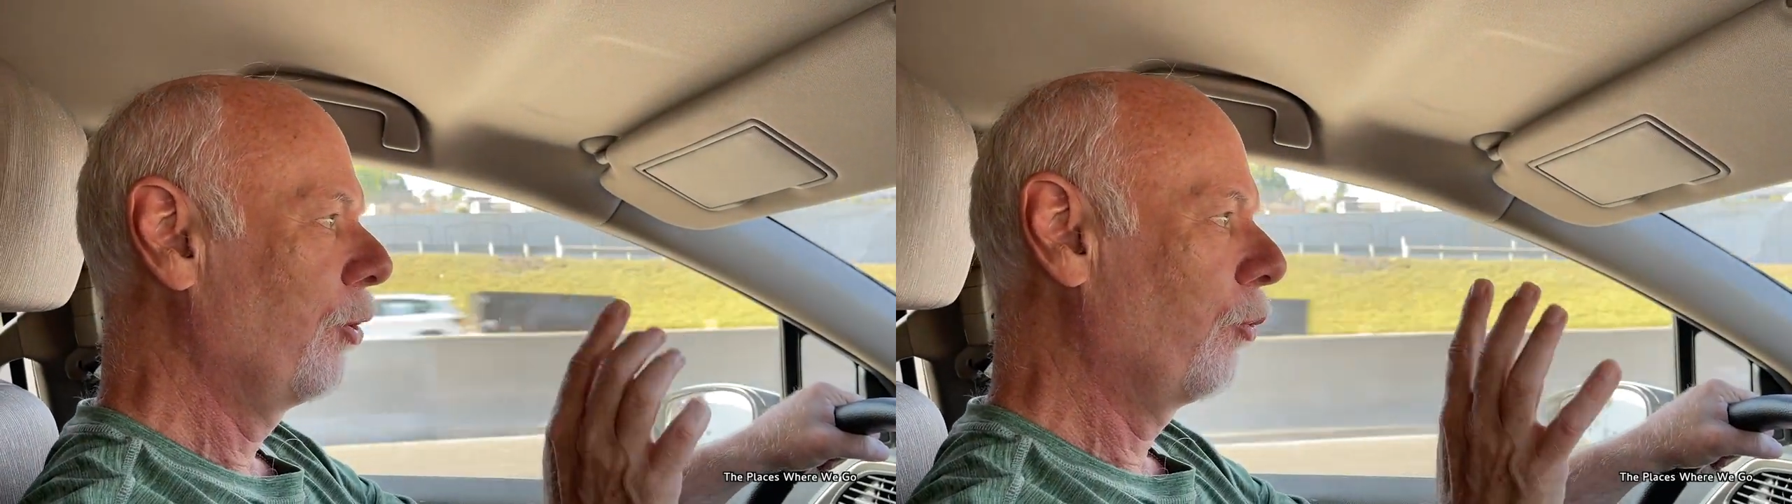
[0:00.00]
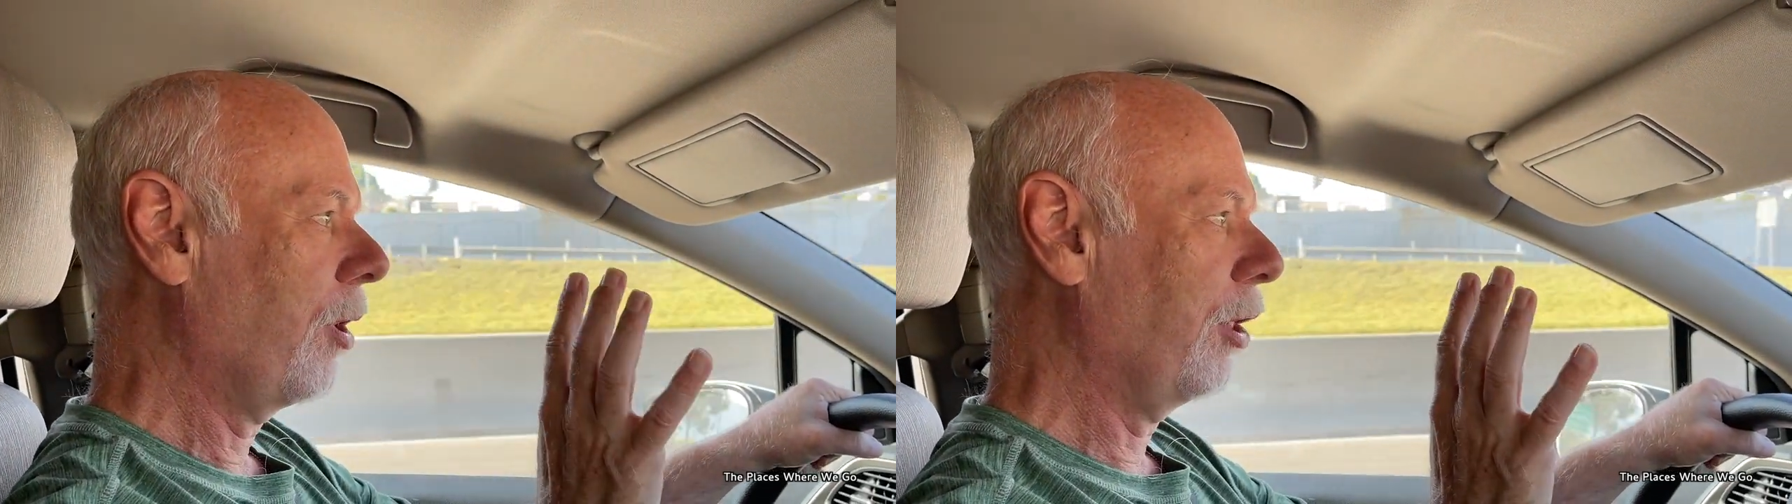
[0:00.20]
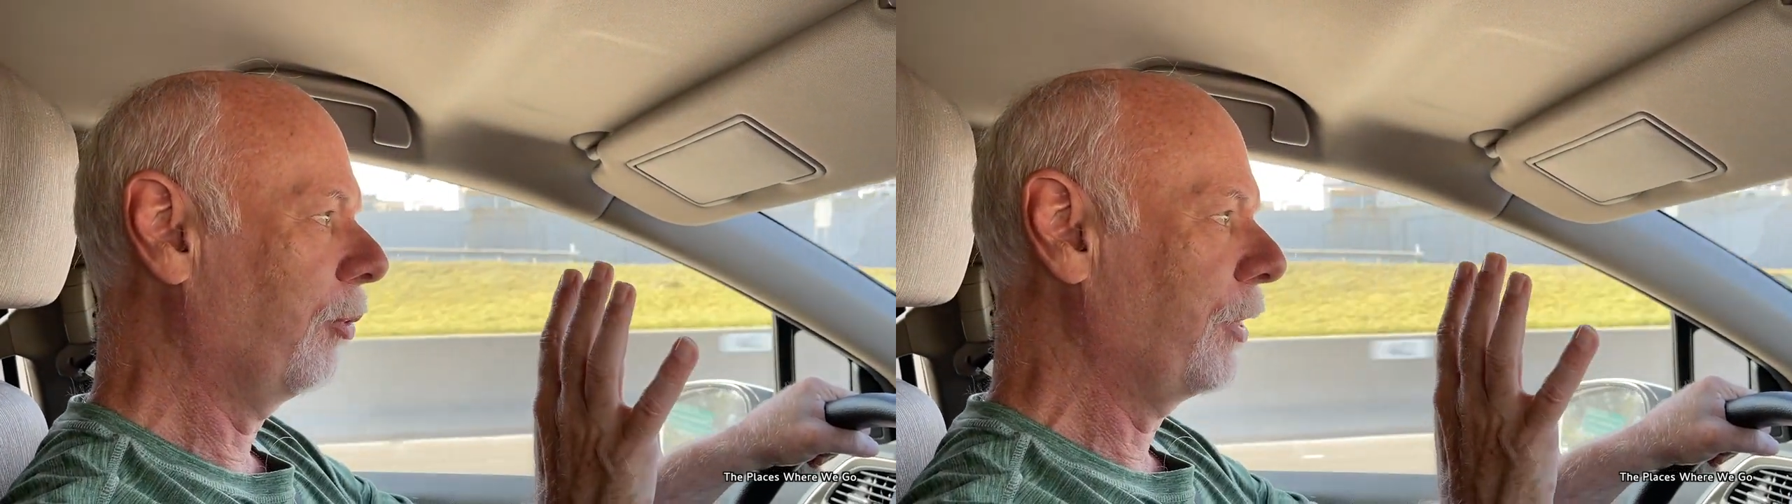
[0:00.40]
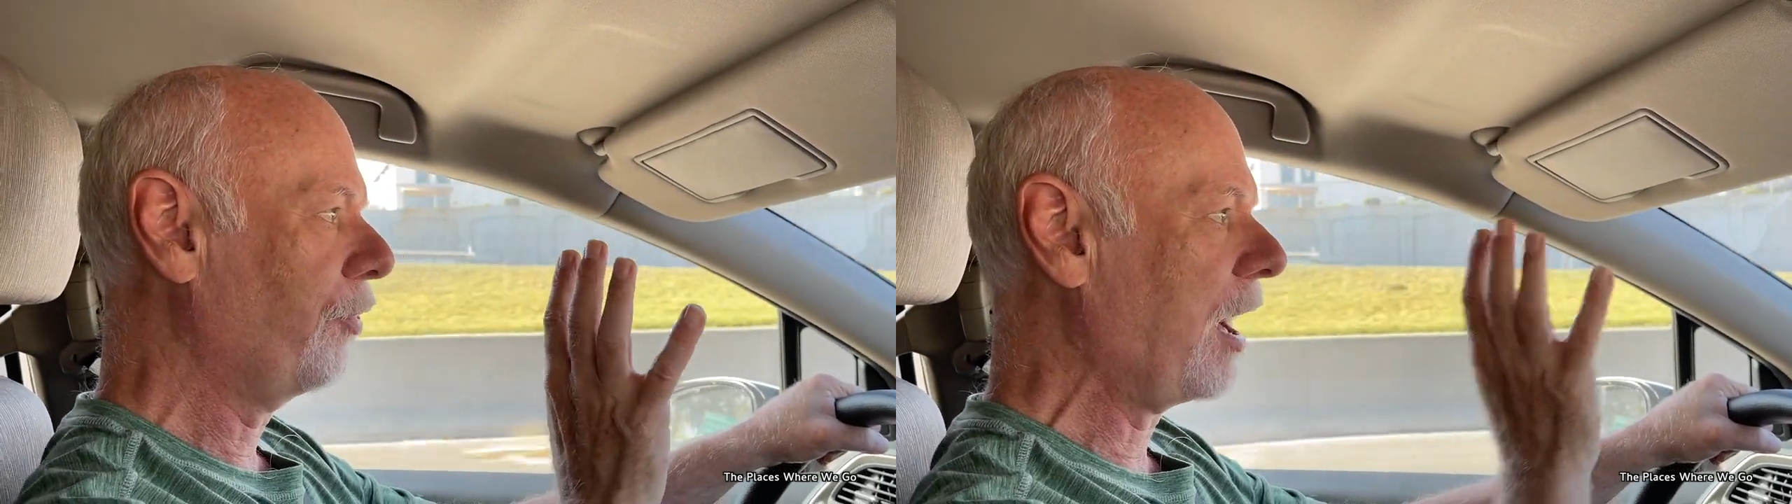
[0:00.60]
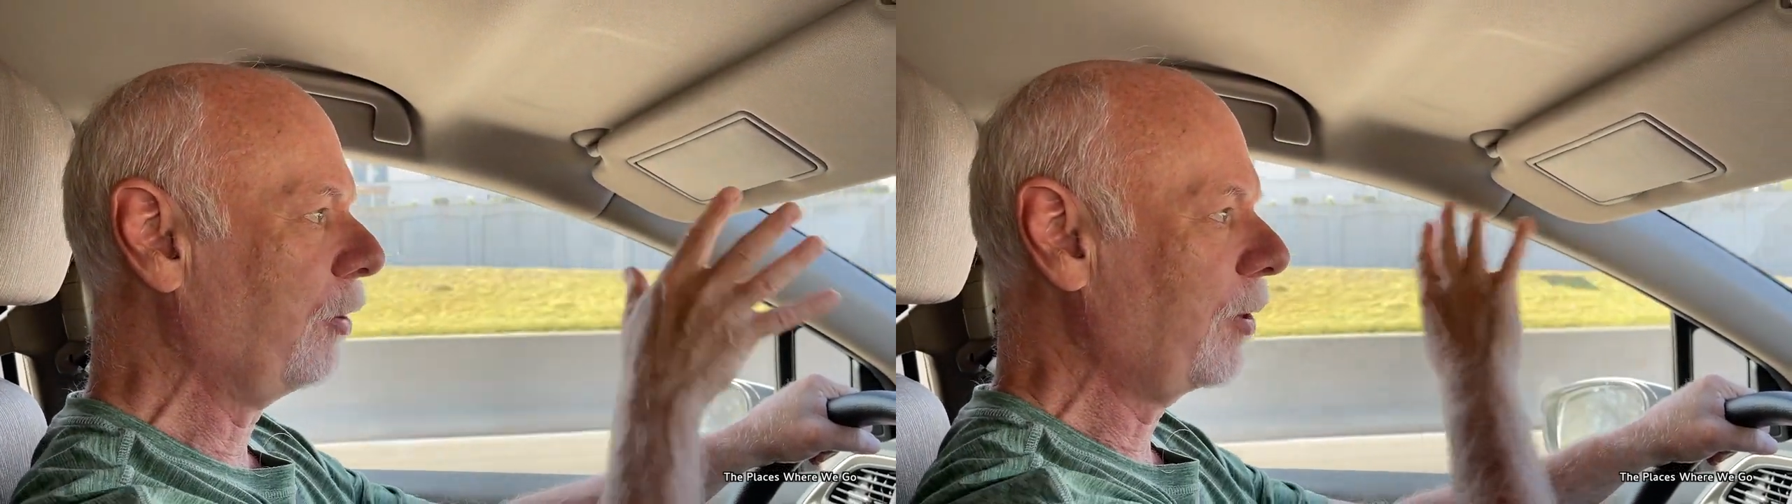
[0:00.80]
while we
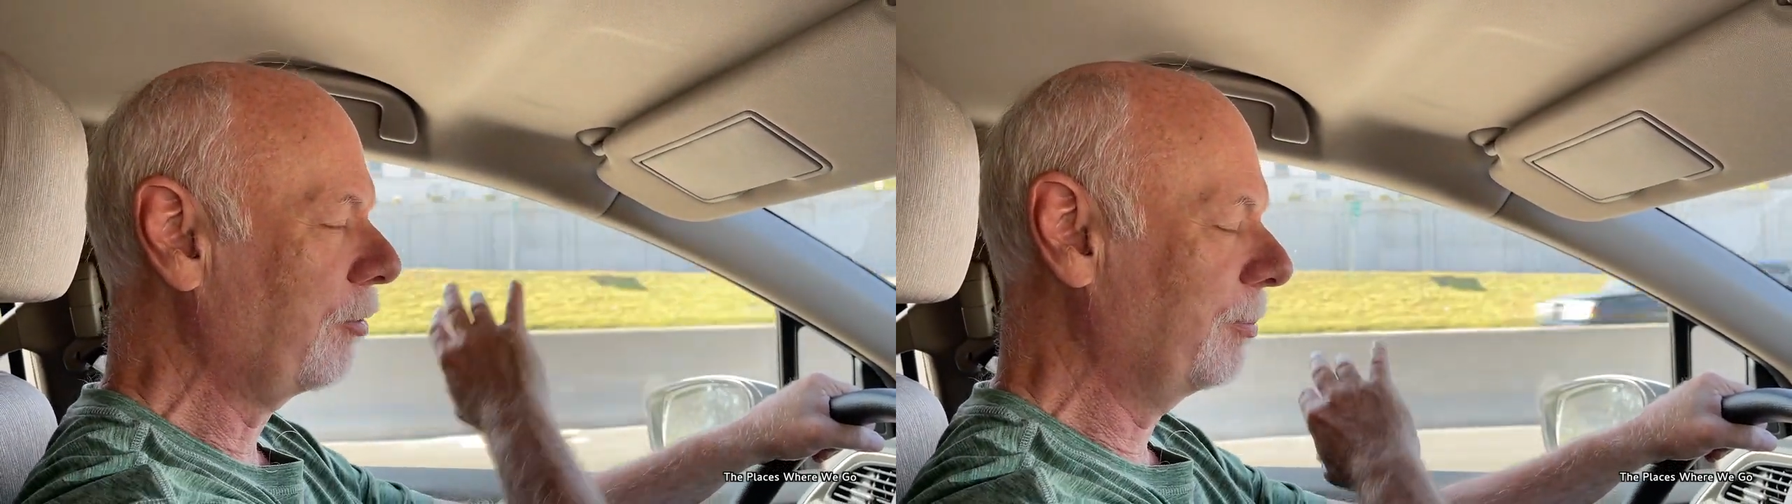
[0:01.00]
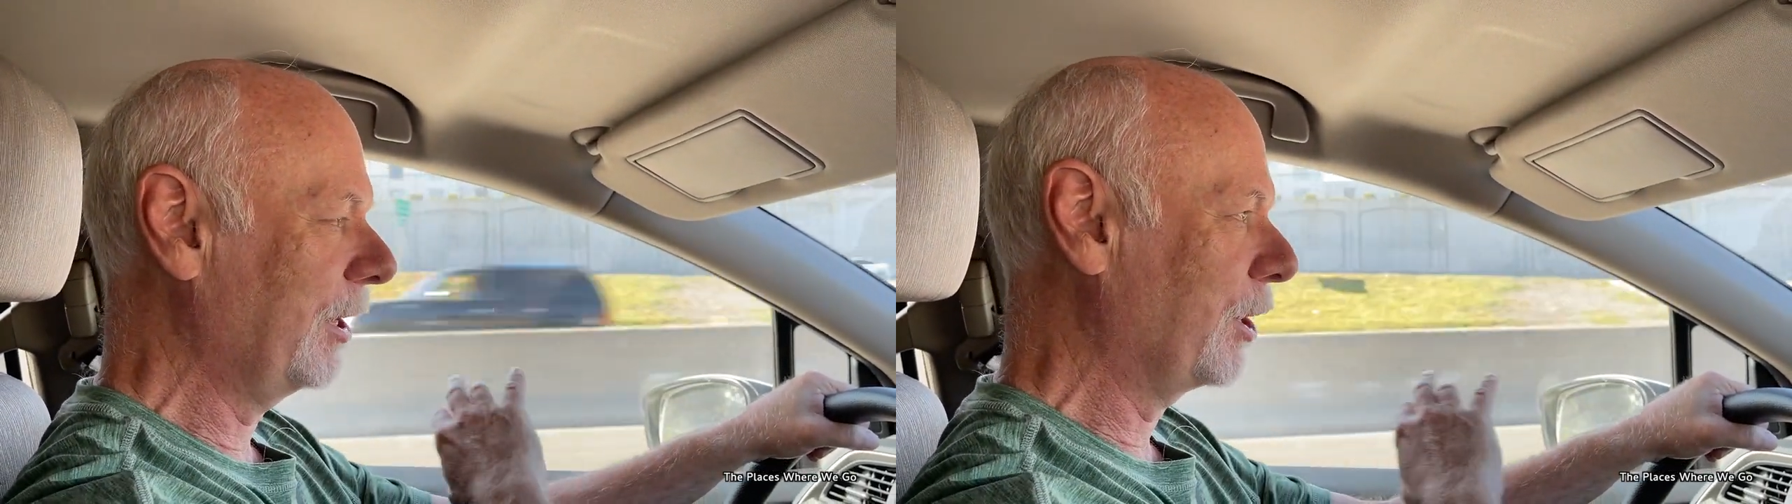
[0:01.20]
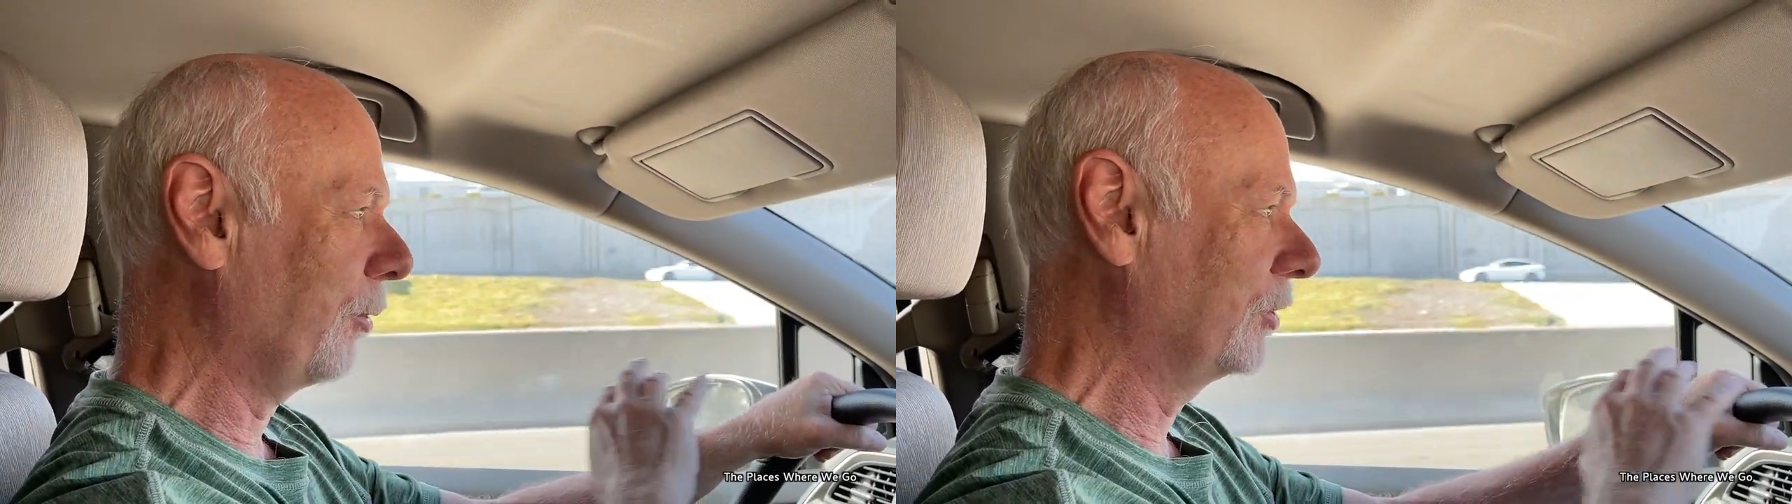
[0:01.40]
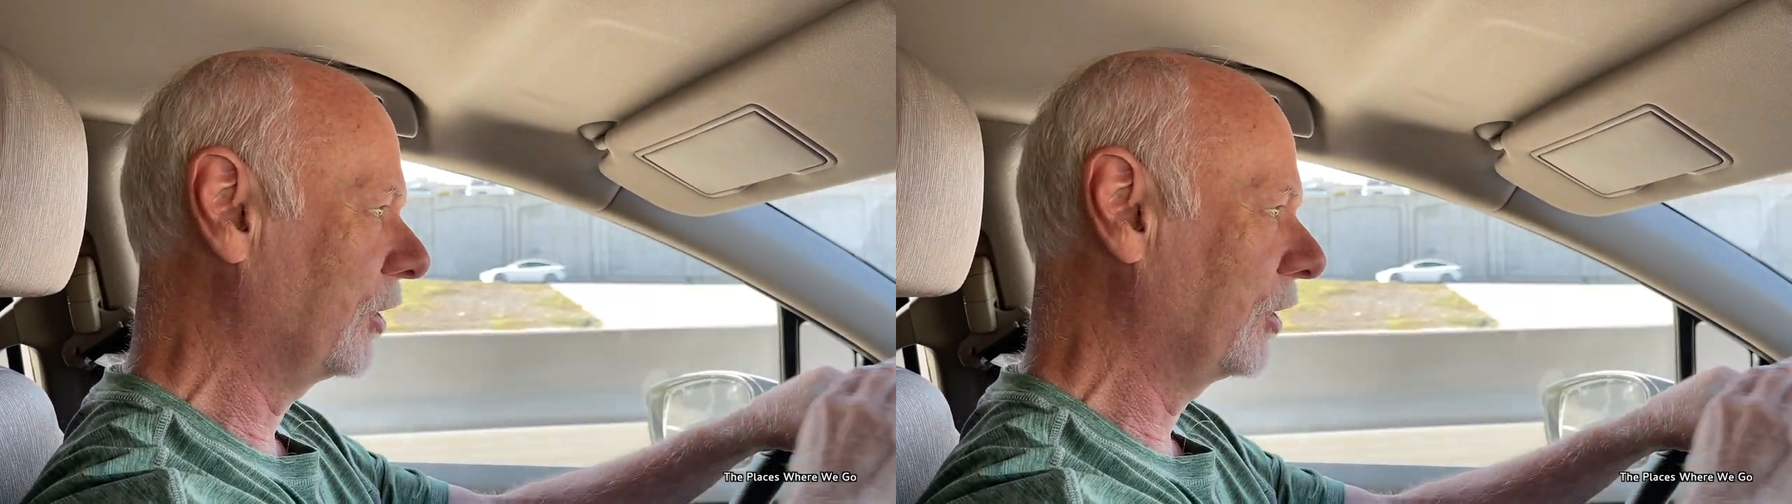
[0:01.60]
thought we would be going